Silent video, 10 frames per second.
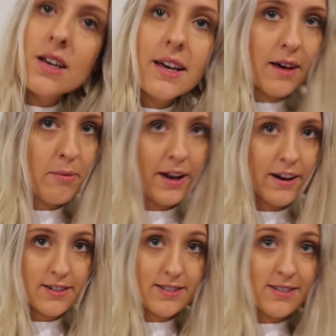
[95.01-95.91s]
Okay, my
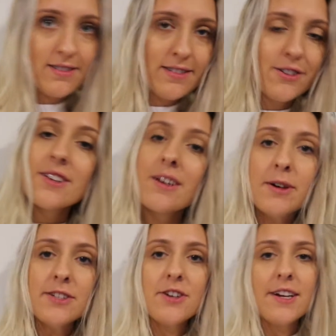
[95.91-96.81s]
hair is literally a
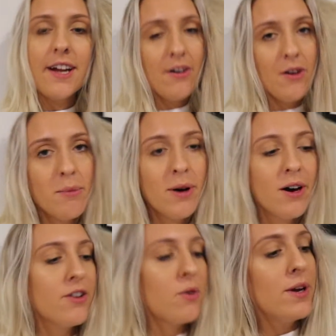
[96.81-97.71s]
mess right now,
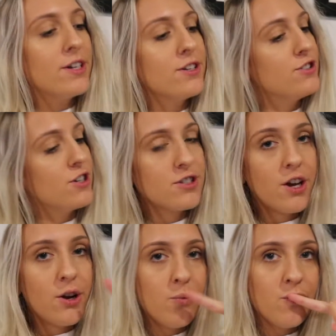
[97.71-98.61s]
but we just
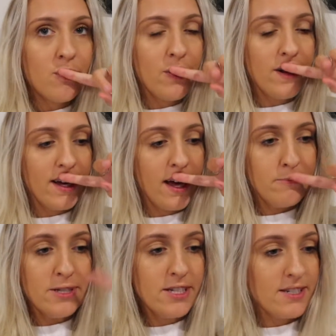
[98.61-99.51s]
got home from going to
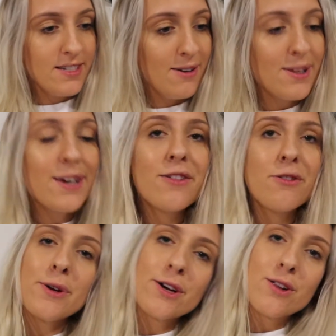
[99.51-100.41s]
campus. It's now like
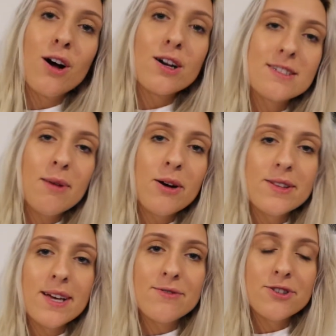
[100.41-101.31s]
3 o'clock somehow
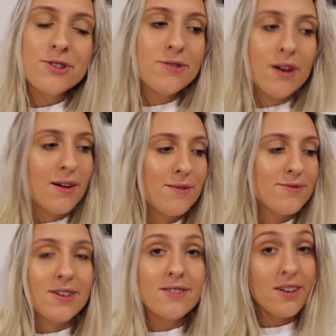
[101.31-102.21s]
in the afternoon and I've
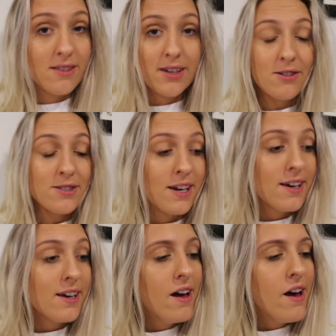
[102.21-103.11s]
done nothing all
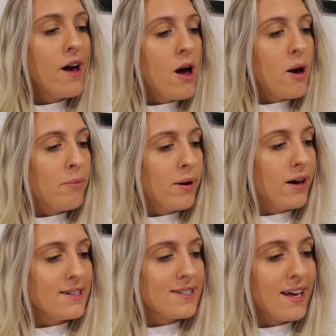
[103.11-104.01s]
day.
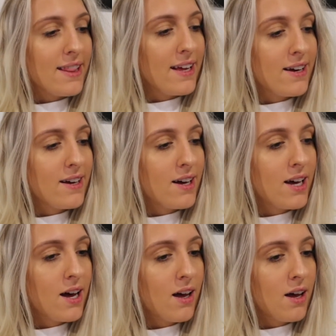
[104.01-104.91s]
But I think
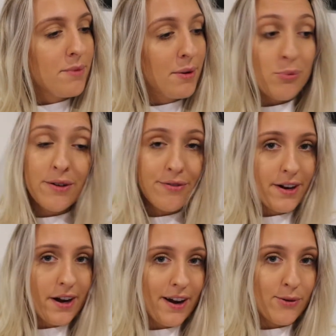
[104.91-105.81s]
my boyfriend
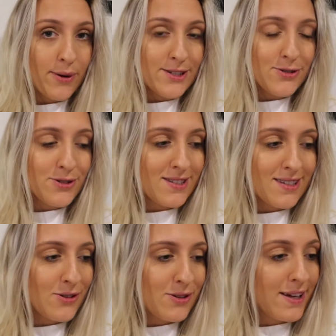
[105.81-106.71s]
and I are going to just
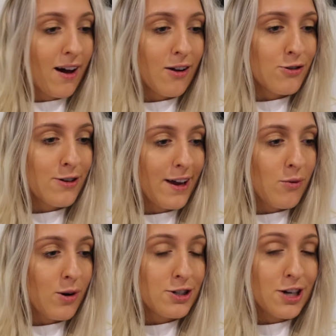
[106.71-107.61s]
literally cuddle
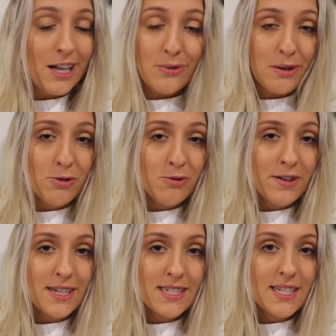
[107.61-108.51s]
and watch Halloween
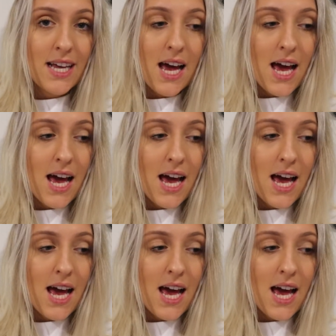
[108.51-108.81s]
movies.